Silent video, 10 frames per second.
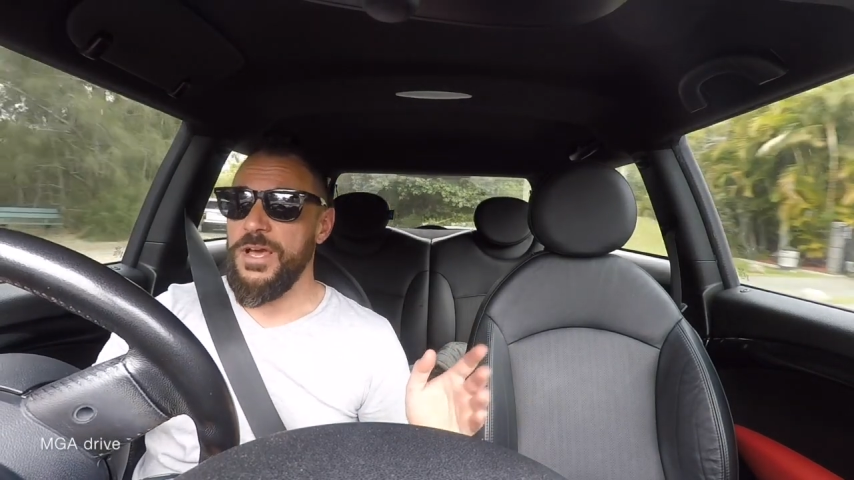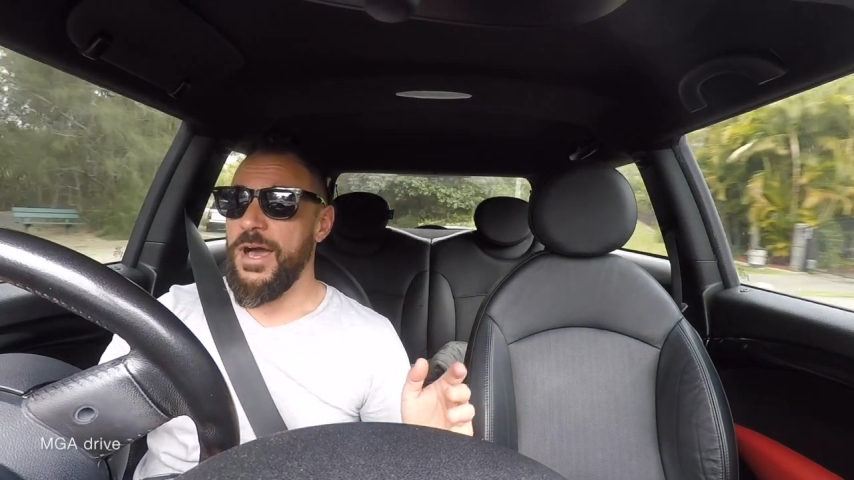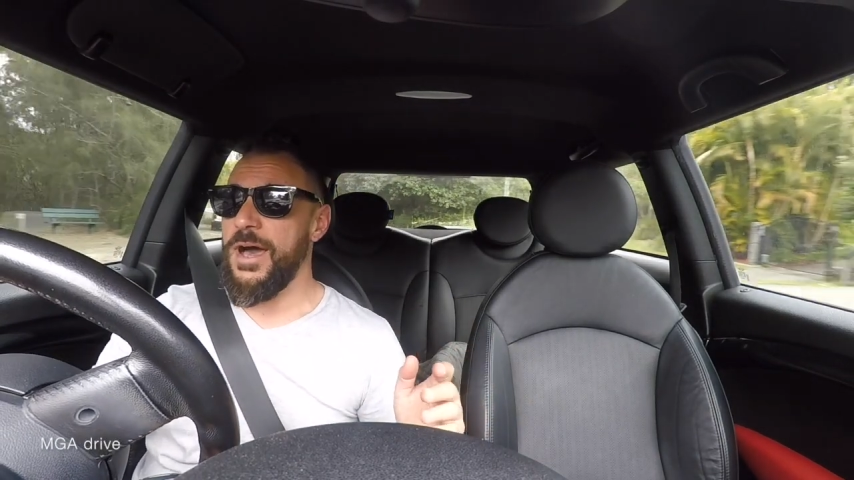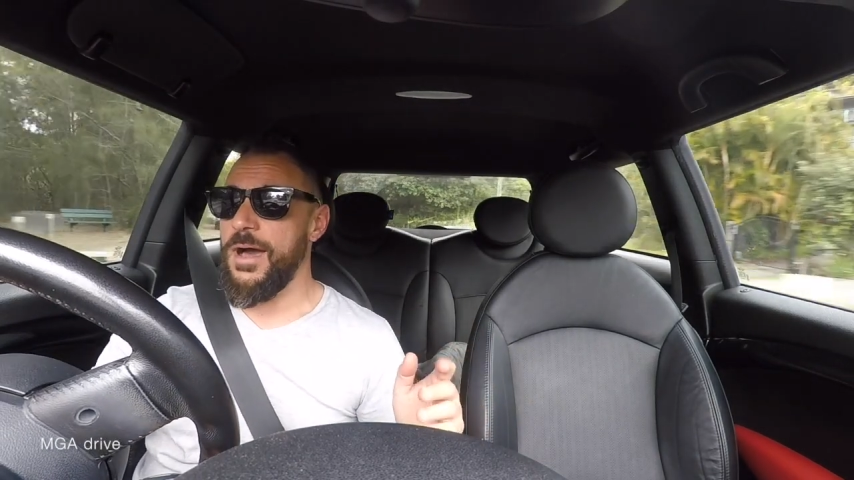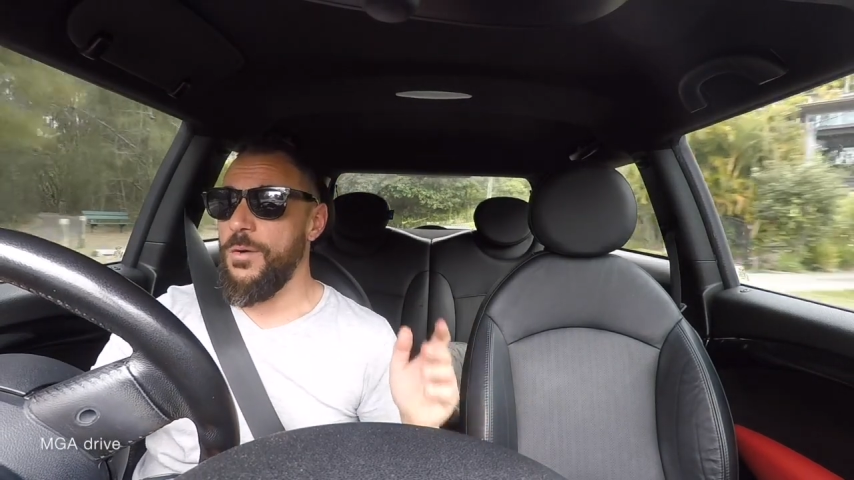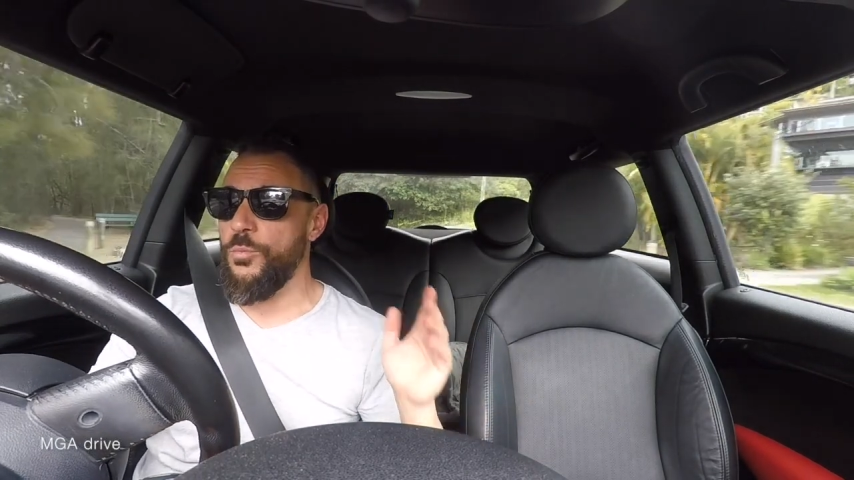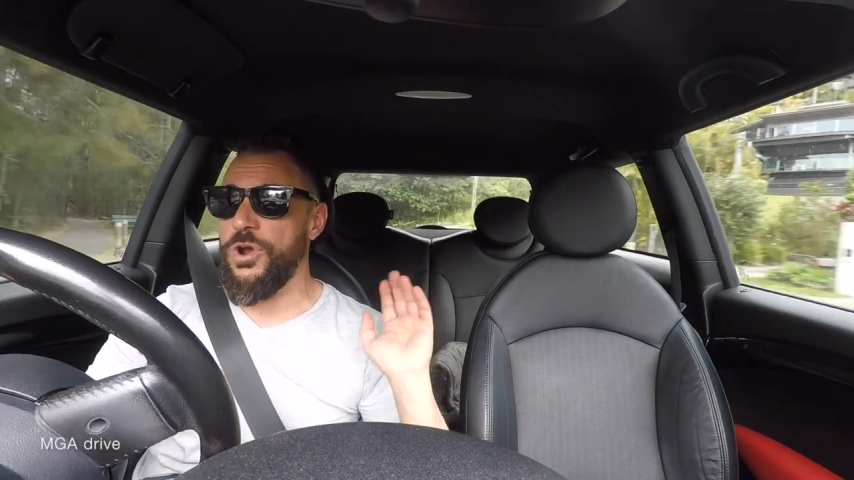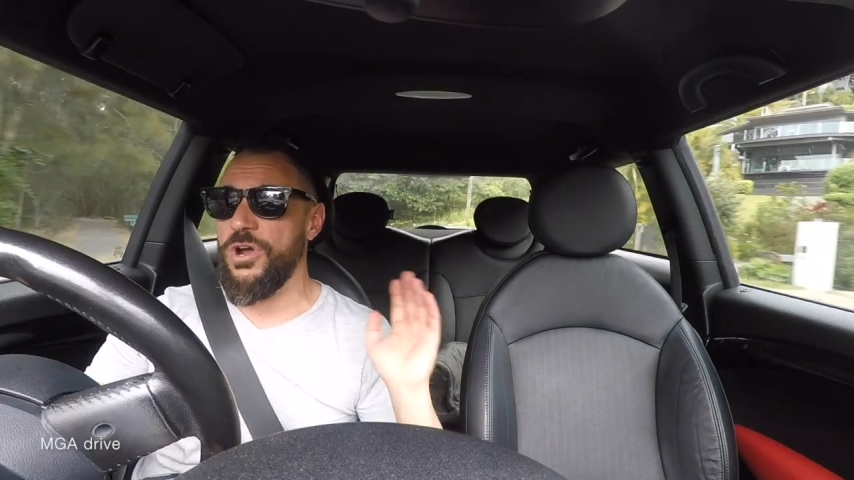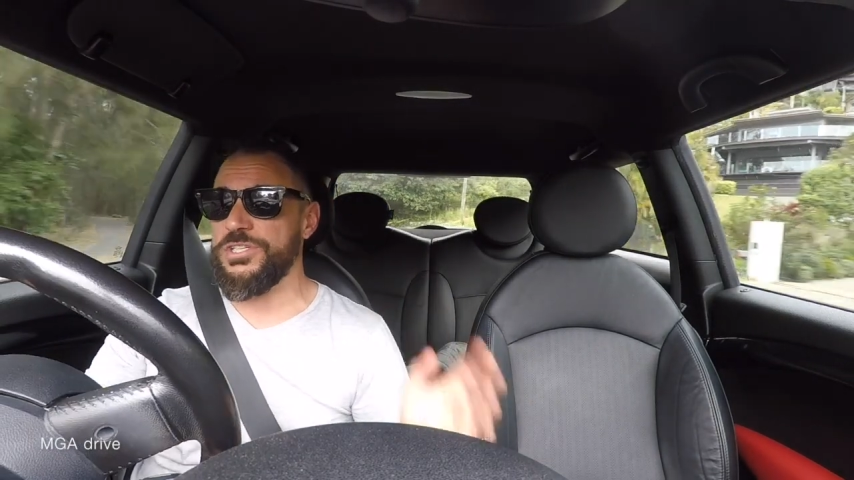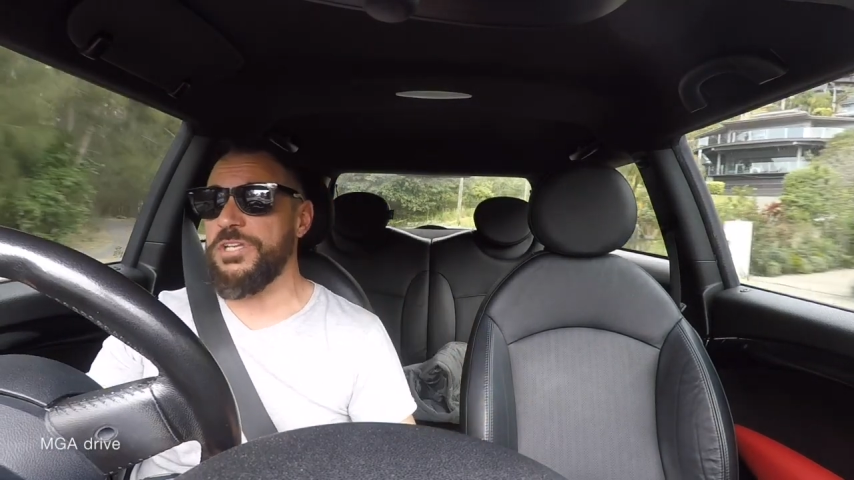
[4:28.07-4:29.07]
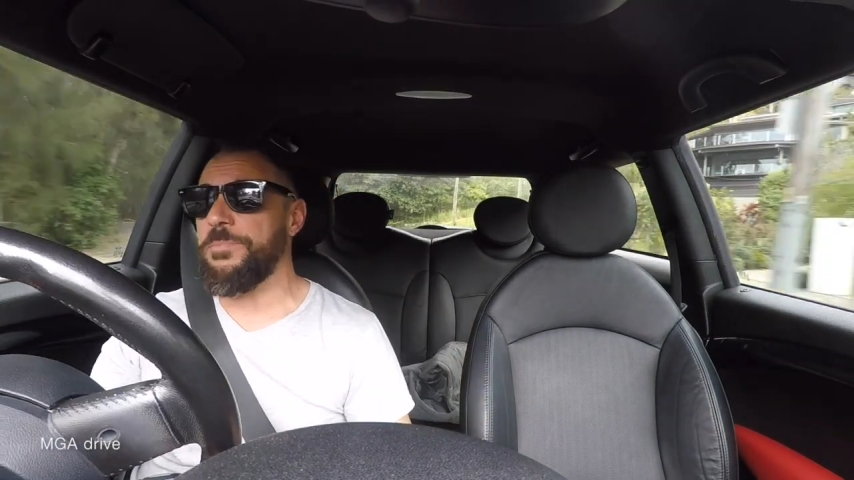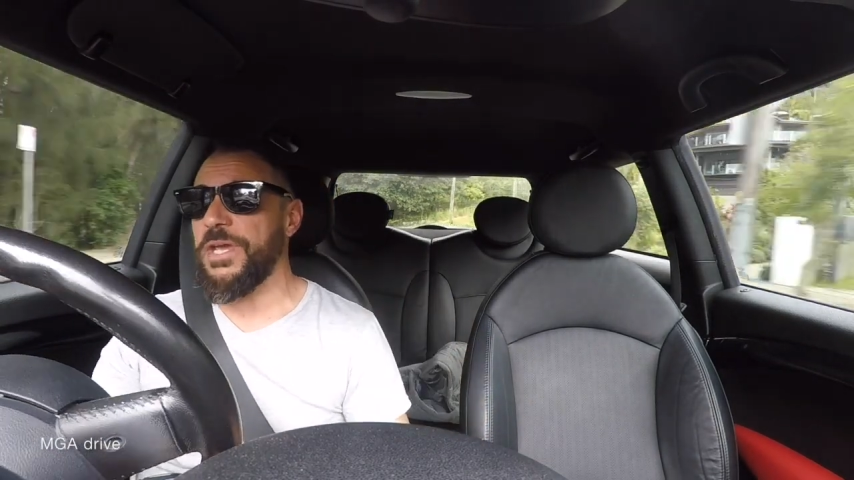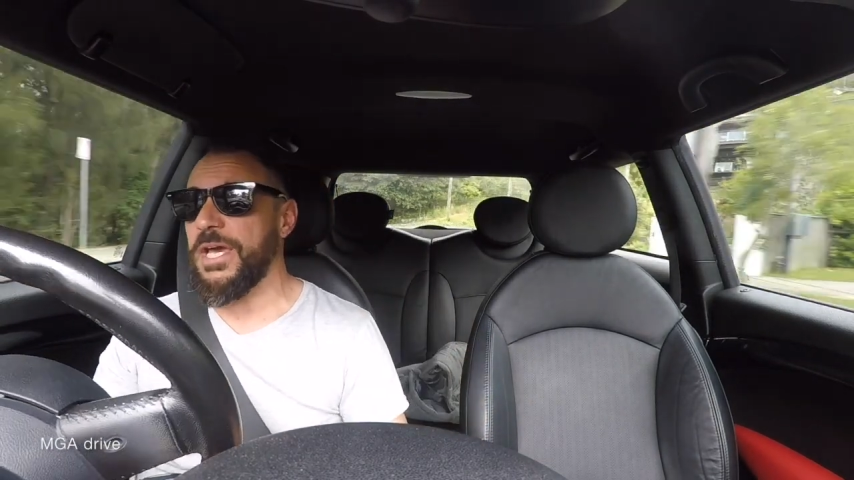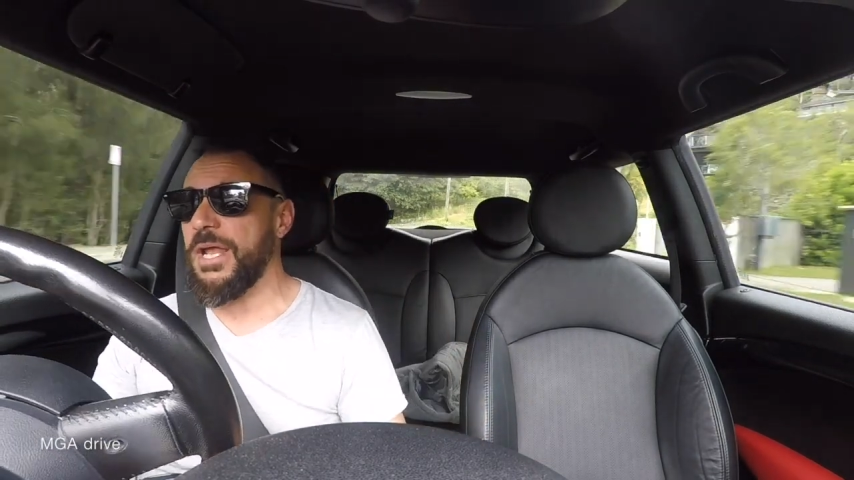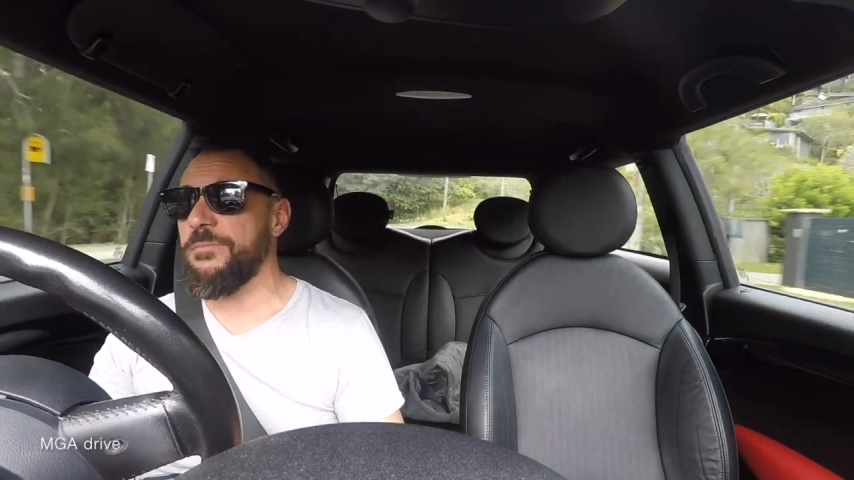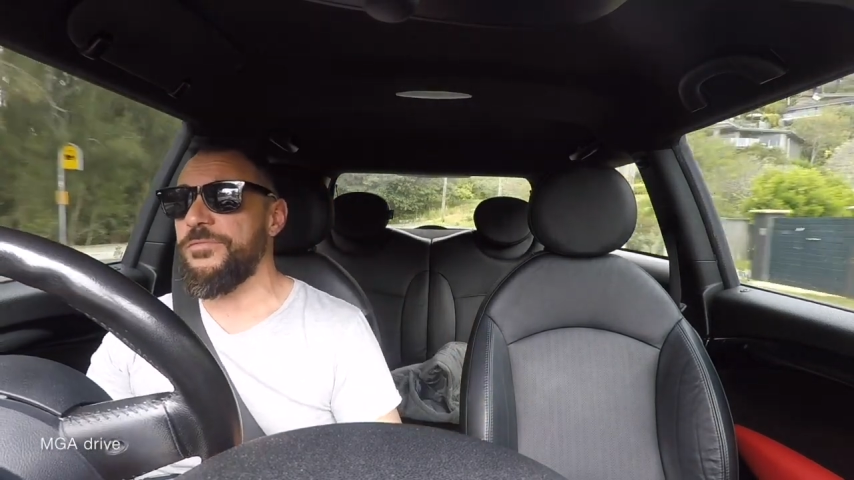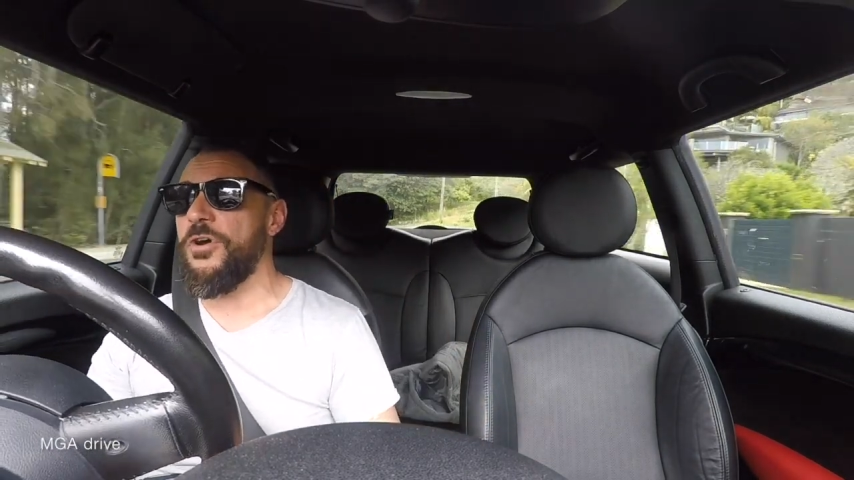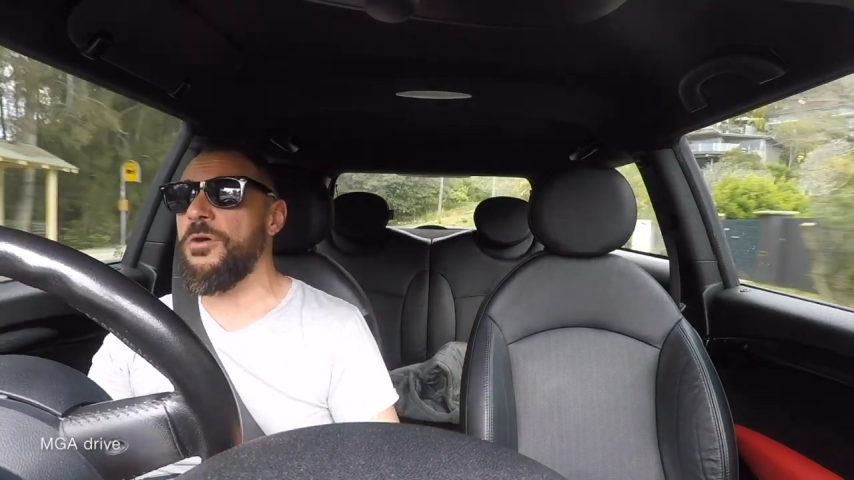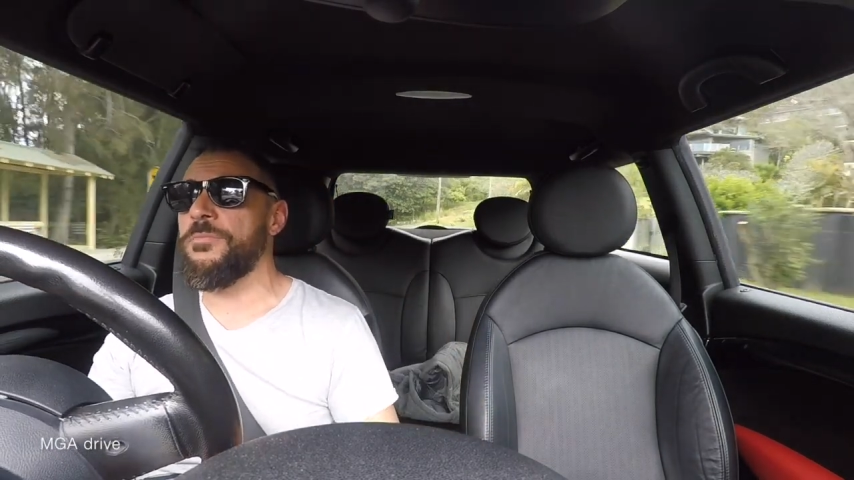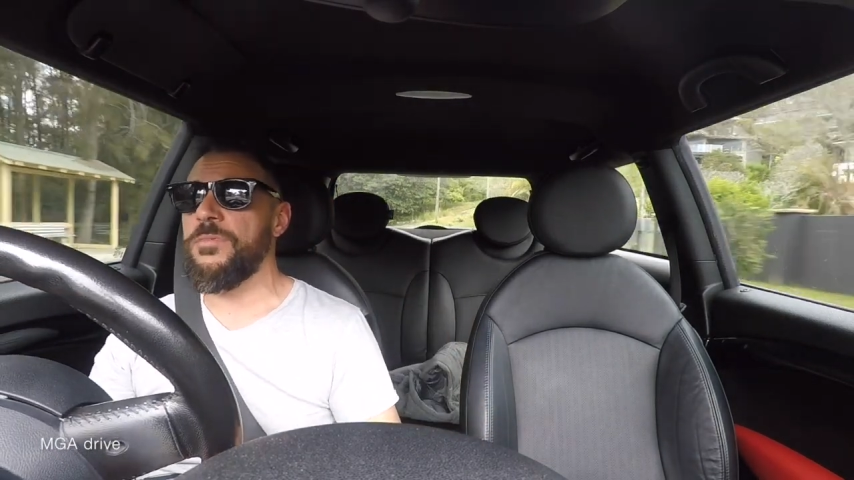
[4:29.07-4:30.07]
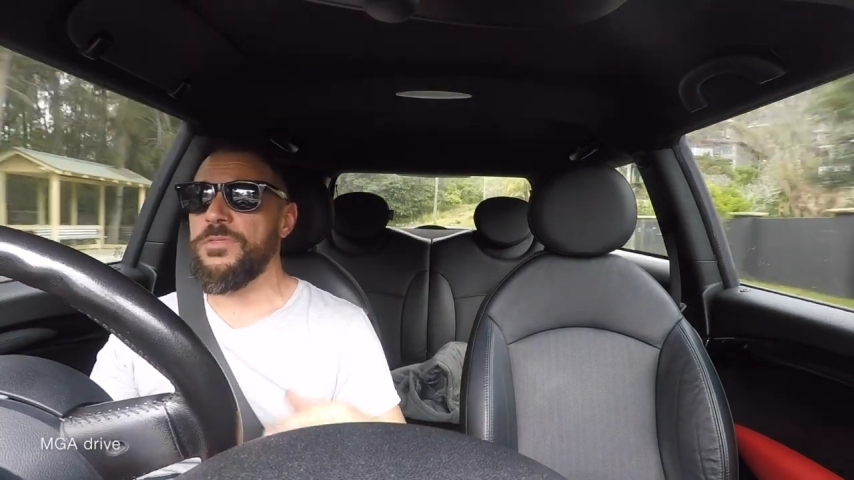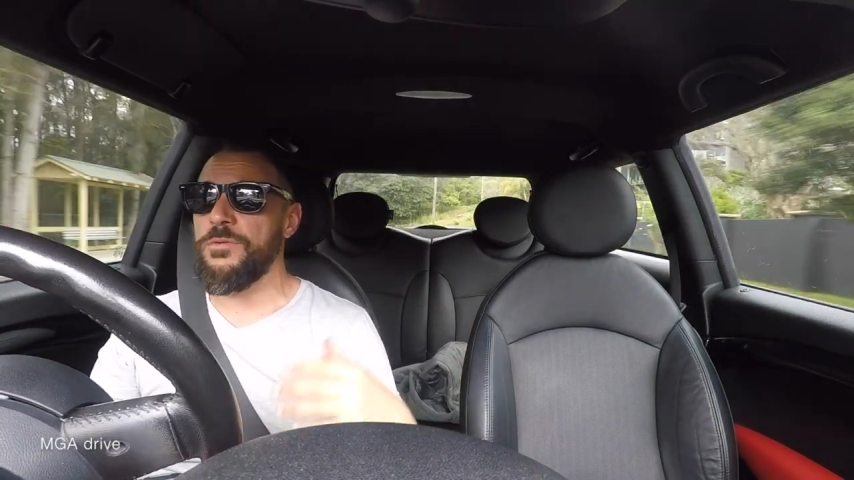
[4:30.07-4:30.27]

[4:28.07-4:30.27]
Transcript: um, where I did pick it up from.